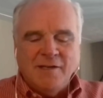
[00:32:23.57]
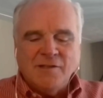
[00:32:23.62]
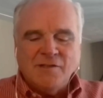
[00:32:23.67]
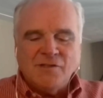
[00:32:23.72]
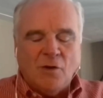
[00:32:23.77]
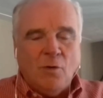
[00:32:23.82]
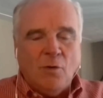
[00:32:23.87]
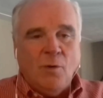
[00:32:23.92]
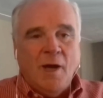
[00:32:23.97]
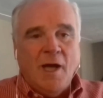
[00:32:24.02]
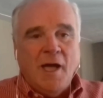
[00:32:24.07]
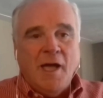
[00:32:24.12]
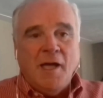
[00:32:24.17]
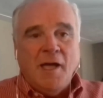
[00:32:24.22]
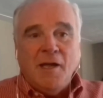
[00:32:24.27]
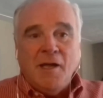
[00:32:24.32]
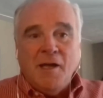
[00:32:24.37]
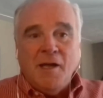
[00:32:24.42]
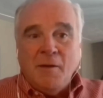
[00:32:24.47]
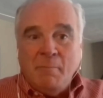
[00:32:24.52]
So
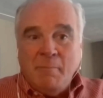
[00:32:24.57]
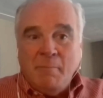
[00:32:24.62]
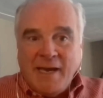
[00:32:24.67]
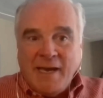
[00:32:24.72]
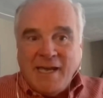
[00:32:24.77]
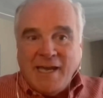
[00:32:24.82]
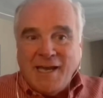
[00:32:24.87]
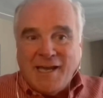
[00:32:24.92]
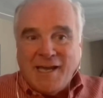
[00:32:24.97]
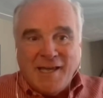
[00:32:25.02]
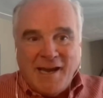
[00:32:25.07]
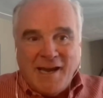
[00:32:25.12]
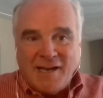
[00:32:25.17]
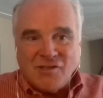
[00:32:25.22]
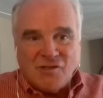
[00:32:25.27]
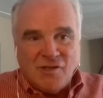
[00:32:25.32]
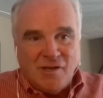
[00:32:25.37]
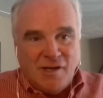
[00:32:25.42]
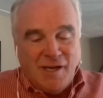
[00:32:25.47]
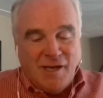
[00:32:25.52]
making
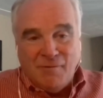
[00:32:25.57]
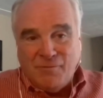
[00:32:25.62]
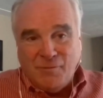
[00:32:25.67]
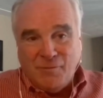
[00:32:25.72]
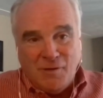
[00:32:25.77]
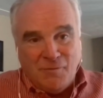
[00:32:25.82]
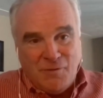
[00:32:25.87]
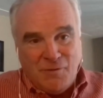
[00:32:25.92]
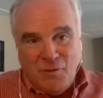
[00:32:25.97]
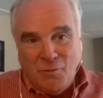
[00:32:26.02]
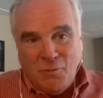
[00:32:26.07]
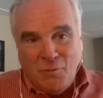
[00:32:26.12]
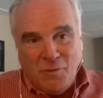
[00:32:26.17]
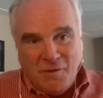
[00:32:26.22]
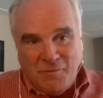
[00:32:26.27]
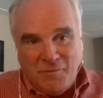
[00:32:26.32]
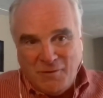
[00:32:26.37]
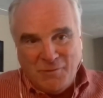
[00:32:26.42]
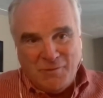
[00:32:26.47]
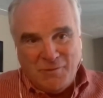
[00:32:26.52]
connection, if you
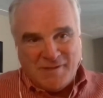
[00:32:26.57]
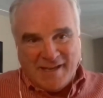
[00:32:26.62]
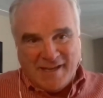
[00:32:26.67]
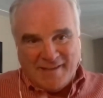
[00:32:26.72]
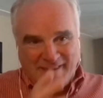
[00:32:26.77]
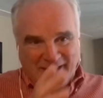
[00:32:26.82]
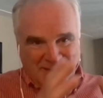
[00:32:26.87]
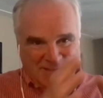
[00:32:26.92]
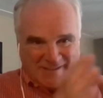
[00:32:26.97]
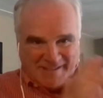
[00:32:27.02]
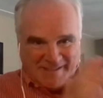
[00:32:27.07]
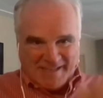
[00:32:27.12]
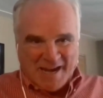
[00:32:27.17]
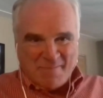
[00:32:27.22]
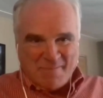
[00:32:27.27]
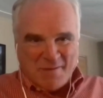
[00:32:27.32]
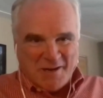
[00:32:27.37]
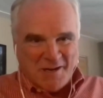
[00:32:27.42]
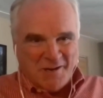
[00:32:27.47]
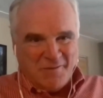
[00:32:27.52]
said that
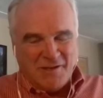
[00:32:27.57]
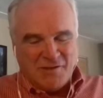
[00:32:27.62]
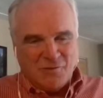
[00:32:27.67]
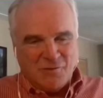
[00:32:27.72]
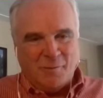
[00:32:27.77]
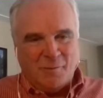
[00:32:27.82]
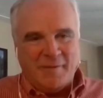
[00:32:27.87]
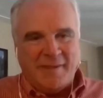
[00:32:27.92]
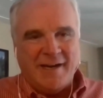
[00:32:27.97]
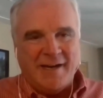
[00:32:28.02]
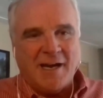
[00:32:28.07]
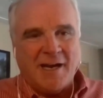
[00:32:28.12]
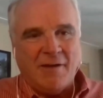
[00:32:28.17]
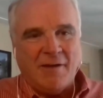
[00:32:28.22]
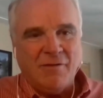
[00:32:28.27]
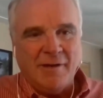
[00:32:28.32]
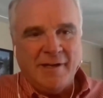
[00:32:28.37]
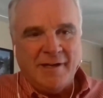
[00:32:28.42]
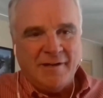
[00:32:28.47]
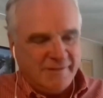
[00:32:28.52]
same individual, they had a
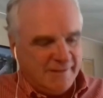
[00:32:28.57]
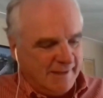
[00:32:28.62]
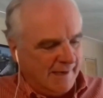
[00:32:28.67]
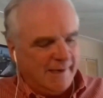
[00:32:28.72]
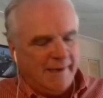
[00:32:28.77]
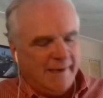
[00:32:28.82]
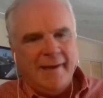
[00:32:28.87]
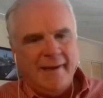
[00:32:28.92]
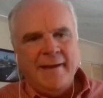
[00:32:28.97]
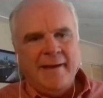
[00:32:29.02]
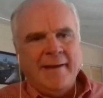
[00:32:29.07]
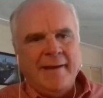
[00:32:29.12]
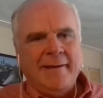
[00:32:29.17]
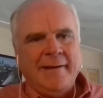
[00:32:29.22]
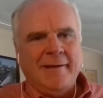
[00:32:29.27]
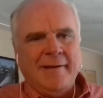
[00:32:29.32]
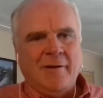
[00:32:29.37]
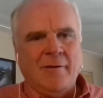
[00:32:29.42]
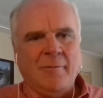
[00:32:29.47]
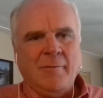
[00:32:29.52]
cover letter saying,
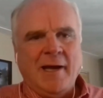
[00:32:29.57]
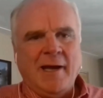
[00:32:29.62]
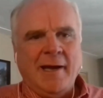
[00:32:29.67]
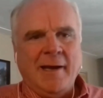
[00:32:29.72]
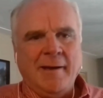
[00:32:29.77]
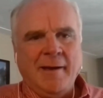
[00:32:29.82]
you know,